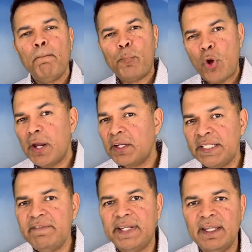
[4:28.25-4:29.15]

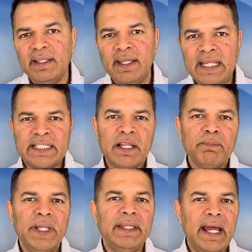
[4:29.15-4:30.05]
Productivity is
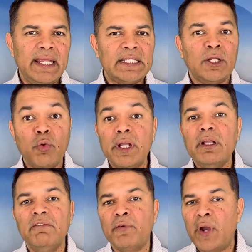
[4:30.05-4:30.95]
something that is
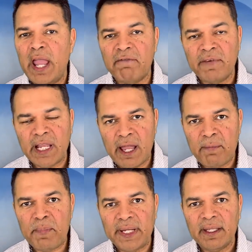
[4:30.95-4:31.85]
critical for every
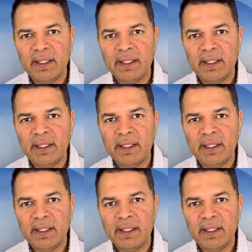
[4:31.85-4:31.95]
company.